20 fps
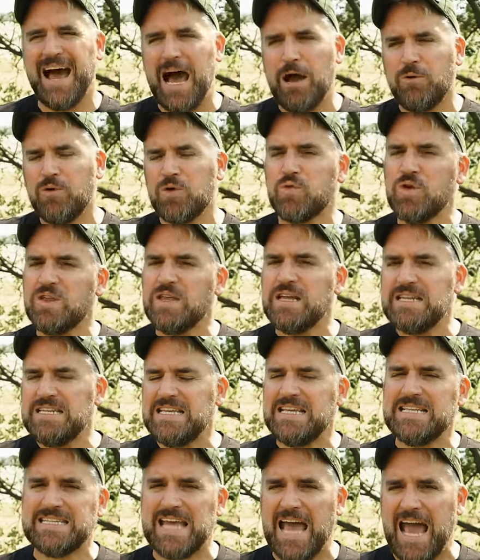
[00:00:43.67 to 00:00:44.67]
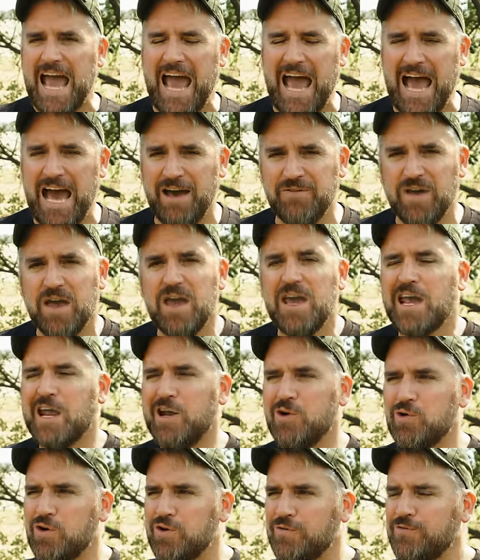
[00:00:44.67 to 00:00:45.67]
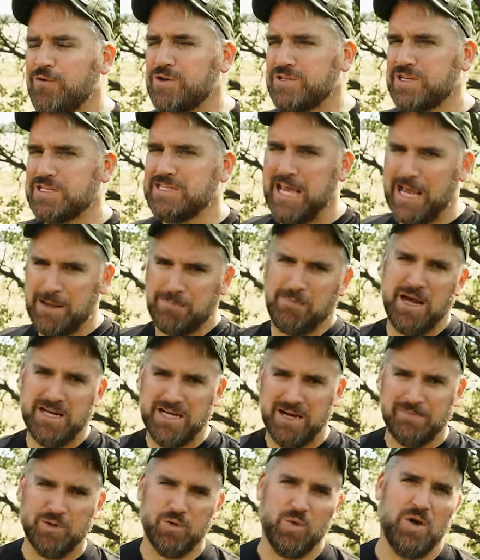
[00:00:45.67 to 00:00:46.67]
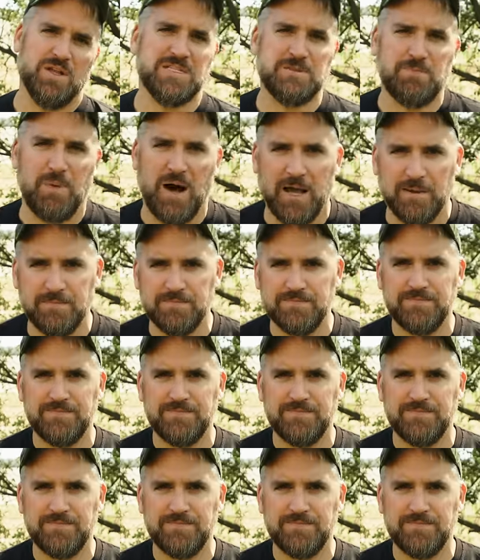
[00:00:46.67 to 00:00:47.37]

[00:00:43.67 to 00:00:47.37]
I would really need to have in order for it to take my number one spot.